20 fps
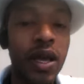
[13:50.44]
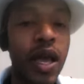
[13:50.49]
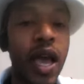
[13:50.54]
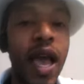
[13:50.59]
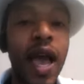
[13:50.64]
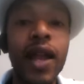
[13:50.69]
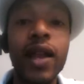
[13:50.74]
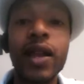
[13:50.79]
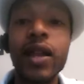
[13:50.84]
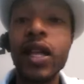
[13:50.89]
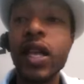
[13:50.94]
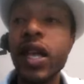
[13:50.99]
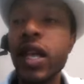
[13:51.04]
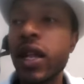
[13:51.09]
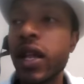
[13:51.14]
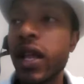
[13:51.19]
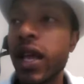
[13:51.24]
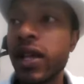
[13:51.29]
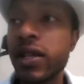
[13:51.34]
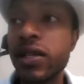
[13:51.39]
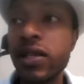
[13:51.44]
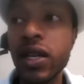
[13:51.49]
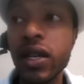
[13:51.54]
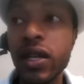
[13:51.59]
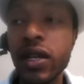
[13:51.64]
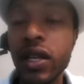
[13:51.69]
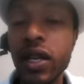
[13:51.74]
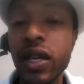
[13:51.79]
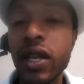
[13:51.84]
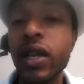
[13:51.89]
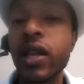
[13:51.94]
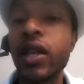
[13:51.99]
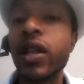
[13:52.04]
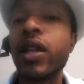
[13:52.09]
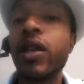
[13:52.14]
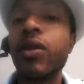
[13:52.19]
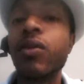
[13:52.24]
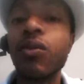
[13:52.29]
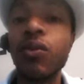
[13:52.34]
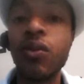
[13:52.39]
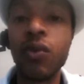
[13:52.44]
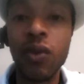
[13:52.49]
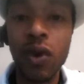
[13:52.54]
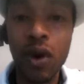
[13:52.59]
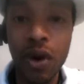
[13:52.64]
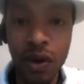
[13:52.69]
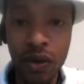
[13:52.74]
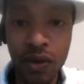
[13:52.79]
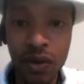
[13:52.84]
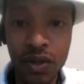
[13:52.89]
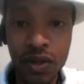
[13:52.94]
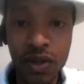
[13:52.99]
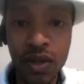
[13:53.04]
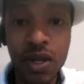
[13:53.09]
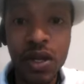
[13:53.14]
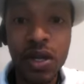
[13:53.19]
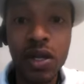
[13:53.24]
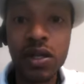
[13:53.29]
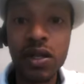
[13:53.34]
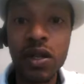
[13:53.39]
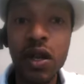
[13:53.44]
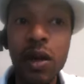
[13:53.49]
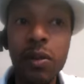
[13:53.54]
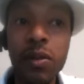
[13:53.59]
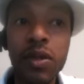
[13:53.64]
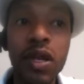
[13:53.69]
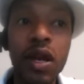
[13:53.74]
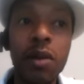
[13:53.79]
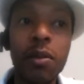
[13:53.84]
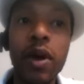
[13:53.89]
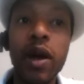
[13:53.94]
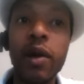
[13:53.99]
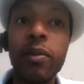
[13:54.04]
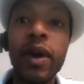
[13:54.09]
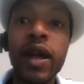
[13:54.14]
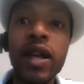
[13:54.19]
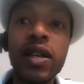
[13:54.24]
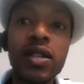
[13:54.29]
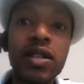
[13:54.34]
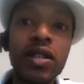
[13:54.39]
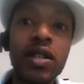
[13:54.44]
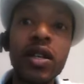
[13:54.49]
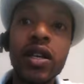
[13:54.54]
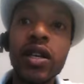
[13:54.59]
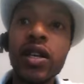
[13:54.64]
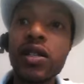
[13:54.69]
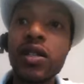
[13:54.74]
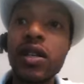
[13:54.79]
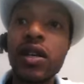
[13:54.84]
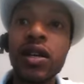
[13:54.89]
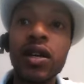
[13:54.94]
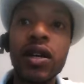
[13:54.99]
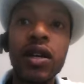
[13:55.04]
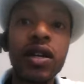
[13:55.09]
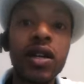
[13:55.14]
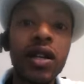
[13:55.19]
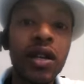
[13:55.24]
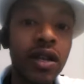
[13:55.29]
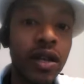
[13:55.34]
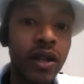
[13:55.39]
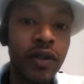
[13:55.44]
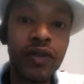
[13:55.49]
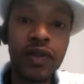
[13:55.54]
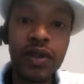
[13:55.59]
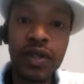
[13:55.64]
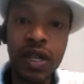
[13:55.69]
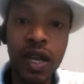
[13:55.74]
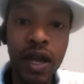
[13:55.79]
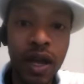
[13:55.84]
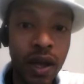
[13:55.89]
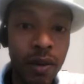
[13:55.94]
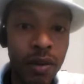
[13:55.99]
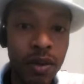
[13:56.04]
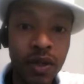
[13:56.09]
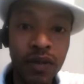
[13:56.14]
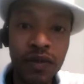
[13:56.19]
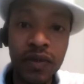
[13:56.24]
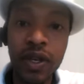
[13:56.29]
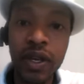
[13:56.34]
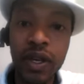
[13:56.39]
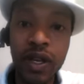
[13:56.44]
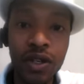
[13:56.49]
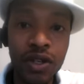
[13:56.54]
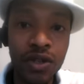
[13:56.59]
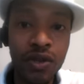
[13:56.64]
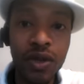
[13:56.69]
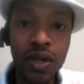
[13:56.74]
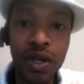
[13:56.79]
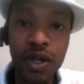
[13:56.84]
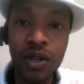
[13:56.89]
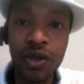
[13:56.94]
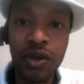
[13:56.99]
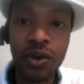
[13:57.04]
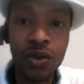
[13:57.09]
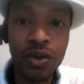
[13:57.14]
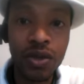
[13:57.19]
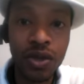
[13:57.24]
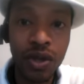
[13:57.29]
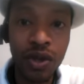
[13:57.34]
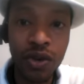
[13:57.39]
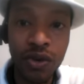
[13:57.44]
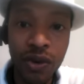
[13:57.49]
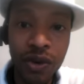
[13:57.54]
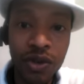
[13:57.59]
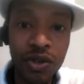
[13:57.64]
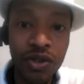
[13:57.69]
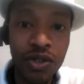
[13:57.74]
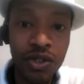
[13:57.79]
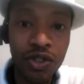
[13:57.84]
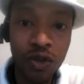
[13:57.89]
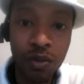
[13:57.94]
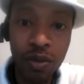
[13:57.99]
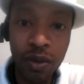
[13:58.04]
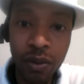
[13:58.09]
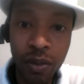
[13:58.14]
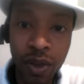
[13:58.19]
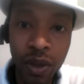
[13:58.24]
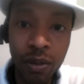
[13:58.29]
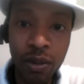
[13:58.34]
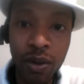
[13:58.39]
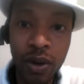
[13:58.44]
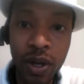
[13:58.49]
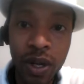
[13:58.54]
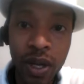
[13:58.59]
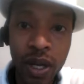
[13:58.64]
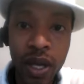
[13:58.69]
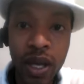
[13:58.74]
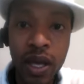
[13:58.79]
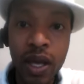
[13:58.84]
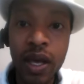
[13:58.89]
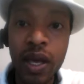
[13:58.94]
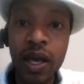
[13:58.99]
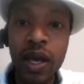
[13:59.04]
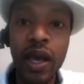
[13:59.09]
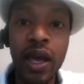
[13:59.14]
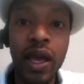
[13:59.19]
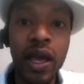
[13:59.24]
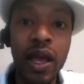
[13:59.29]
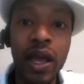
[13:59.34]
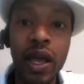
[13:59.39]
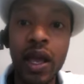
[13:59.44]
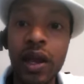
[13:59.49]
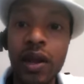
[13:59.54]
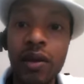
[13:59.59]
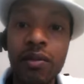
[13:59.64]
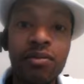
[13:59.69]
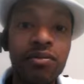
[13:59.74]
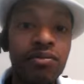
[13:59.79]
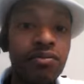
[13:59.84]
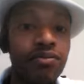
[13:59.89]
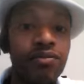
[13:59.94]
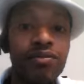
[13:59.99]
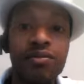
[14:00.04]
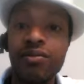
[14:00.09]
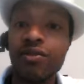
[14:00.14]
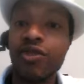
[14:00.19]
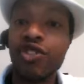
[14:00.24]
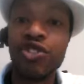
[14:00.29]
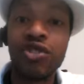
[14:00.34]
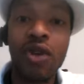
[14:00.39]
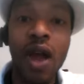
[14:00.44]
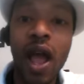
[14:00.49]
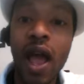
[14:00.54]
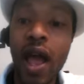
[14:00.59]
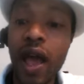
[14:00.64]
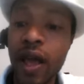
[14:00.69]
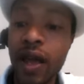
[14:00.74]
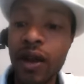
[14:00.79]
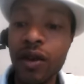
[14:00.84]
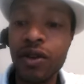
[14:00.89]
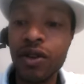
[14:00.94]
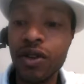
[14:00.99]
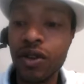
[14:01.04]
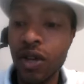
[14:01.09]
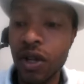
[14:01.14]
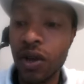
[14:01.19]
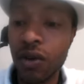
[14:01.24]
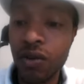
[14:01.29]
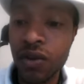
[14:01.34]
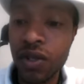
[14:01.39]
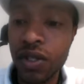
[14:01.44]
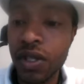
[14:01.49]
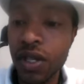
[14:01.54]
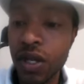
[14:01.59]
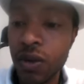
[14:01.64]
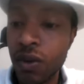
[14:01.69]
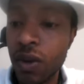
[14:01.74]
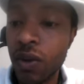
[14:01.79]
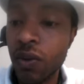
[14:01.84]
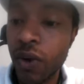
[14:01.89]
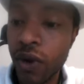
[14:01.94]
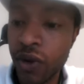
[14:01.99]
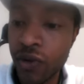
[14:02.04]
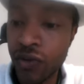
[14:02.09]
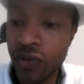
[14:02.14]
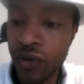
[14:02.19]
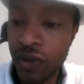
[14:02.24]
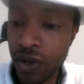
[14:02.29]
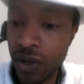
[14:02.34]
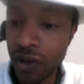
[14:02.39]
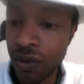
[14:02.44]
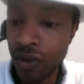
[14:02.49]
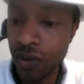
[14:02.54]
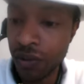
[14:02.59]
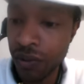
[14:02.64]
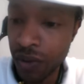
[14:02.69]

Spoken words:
I did that technique, and it works. So I'm talking about basically it's 100 different types of things you can do to increase your super memory, and try it, you know, see what works for you.